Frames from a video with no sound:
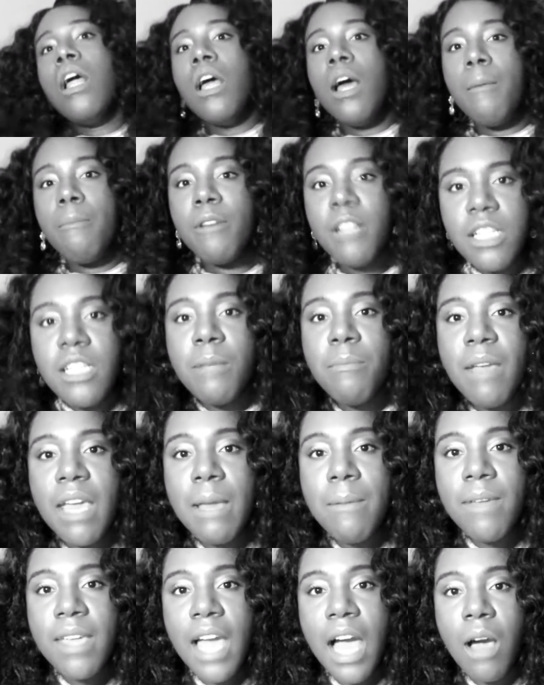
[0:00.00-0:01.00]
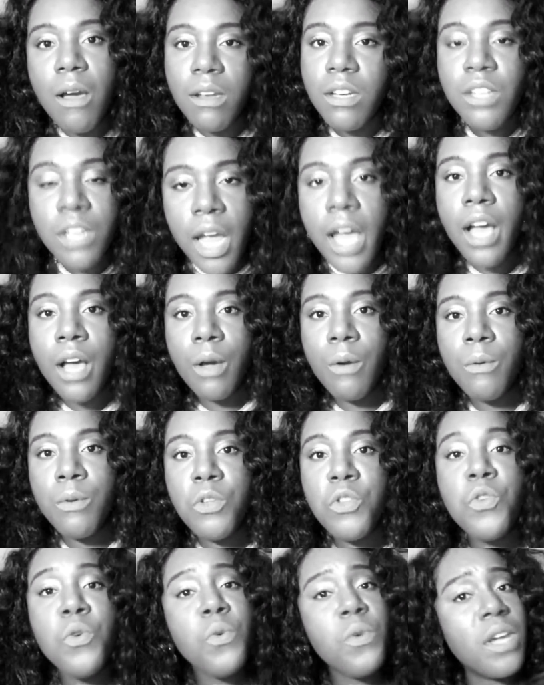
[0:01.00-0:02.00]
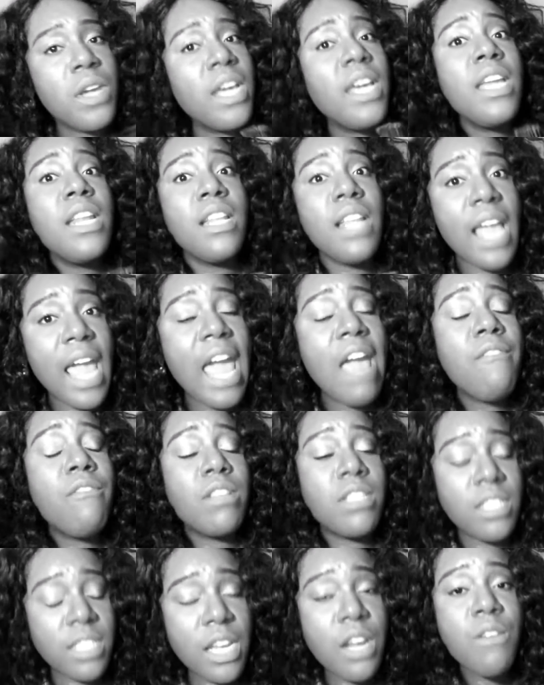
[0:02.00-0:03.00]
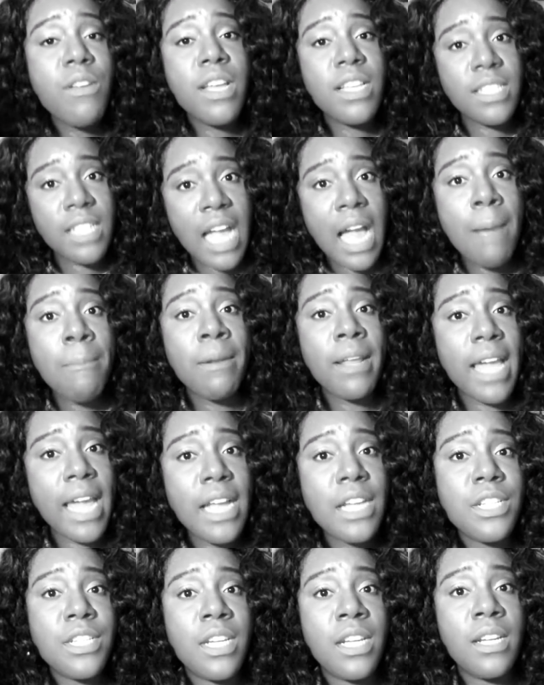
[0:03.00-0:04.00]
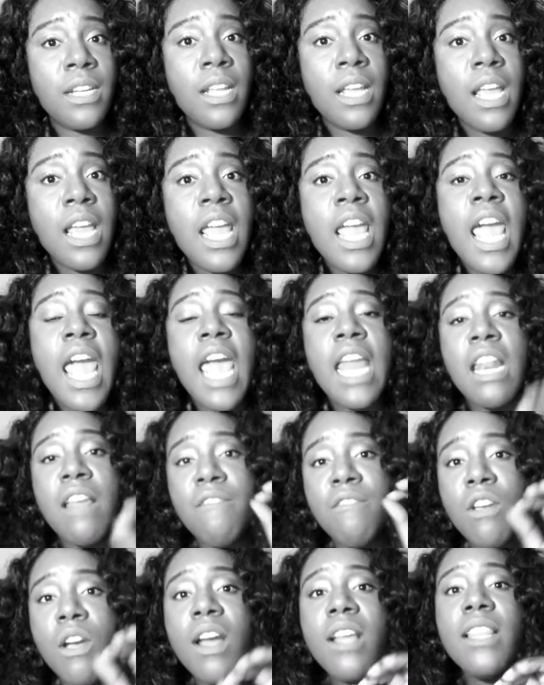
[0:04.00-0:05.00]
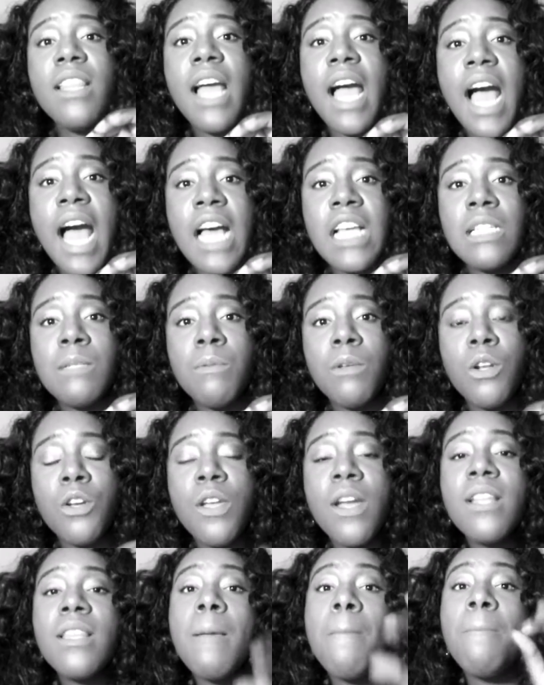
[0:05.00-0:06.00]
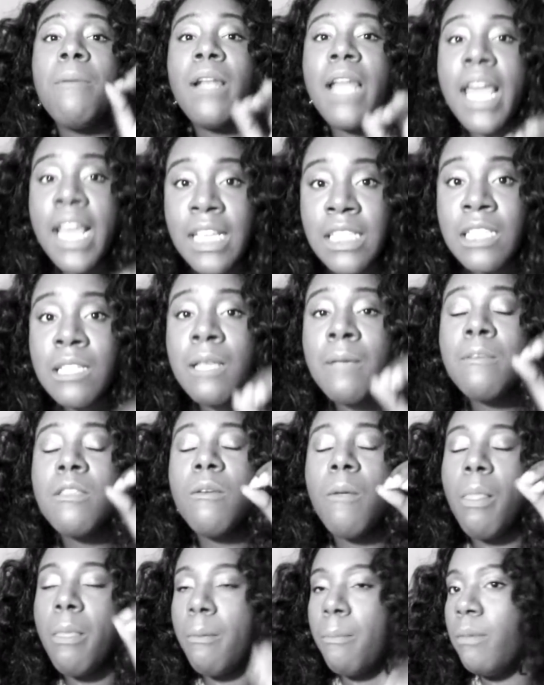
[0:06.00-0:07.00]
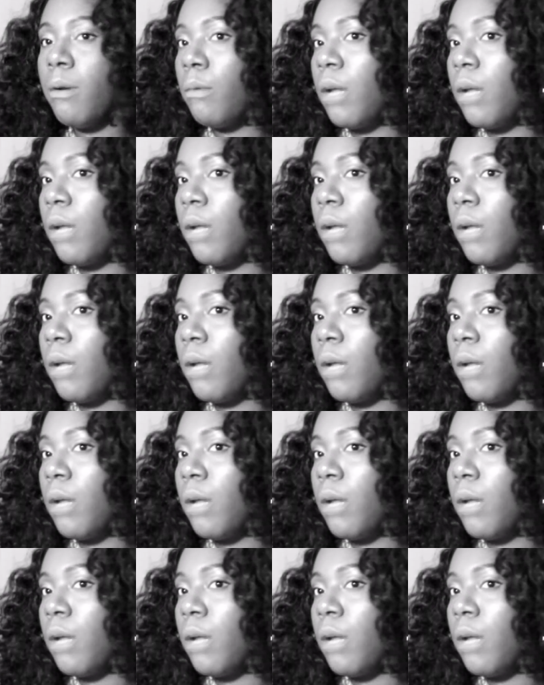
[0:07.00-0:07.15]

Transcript: push the baby out. No, you could have a serious complication. And if you're at the hospital, you're the blessed. If